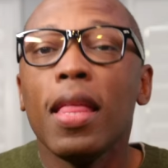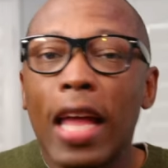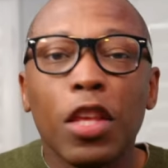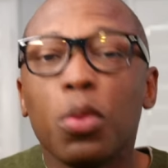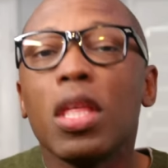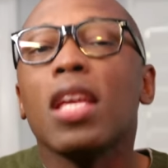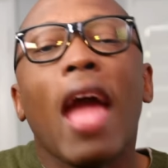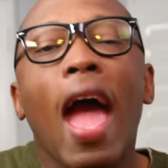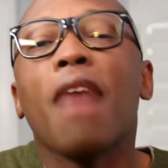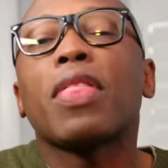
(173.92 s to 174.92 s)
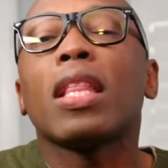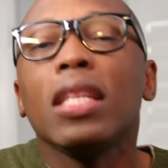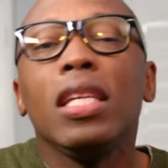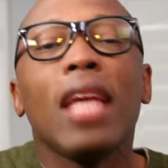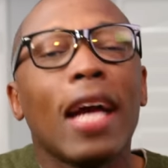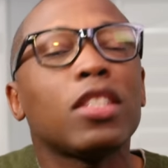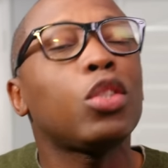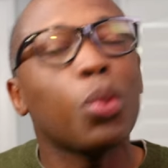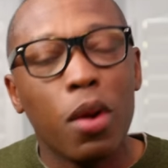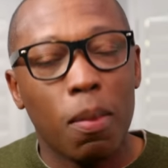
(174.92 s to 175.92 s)
that you think half the league has a
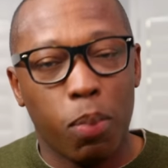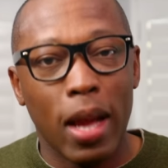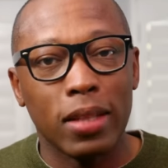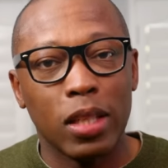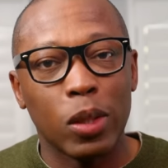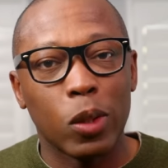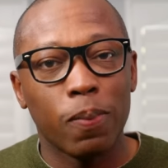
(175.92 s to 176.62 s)
Jordan brand deal.